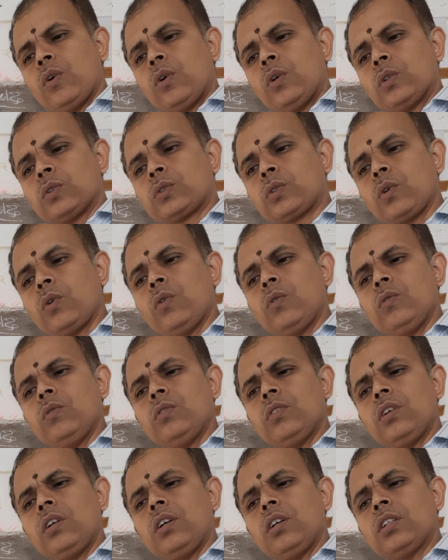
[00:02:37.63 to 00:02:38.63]
so
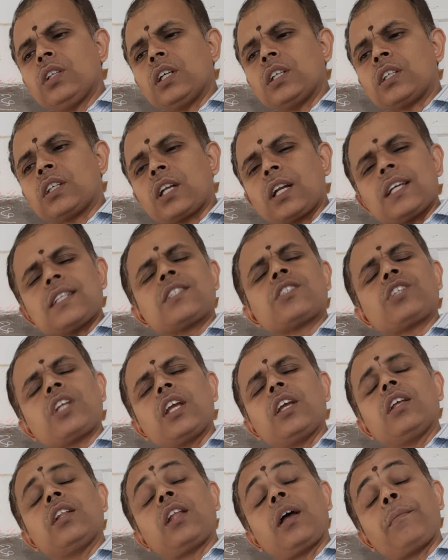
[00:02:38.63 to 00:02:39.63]
the
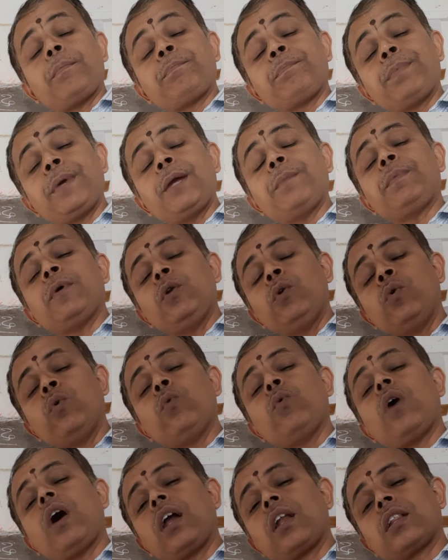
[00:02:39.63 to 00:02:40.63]
trustee, the people
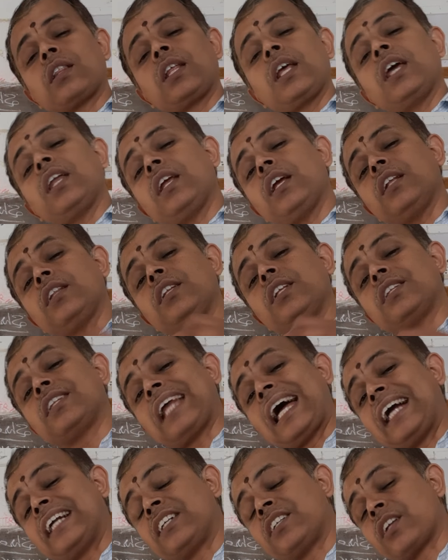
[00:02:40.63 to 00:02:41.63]
who are there in
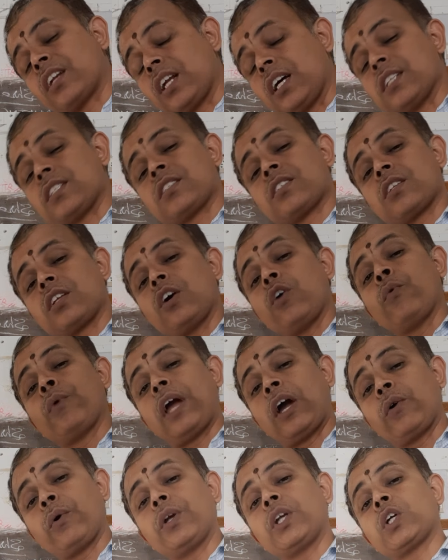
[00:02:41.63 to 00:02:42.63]
that trust, we
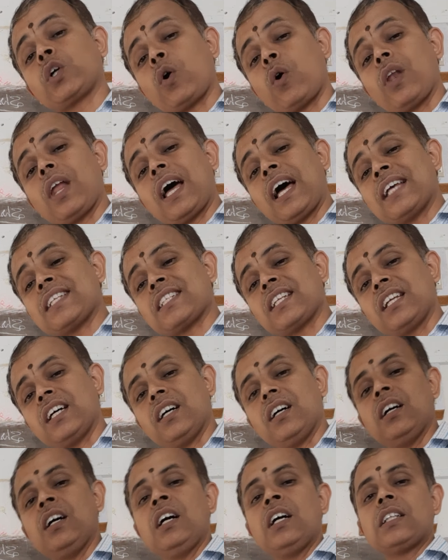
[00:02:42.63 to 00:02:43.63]
are going to call as
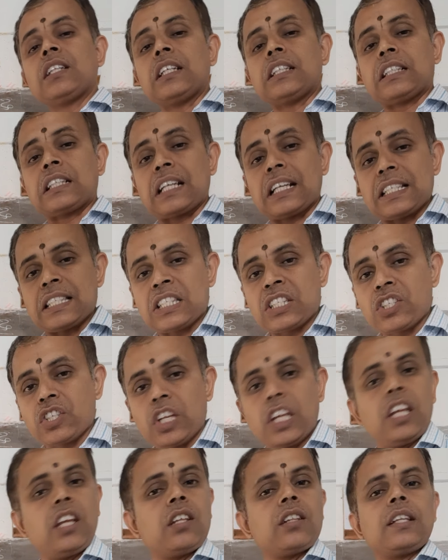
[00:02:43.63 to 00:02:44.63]
the
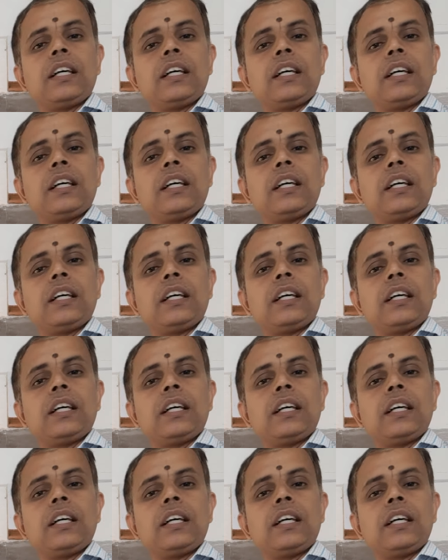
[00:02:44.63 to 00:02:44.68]
trustee.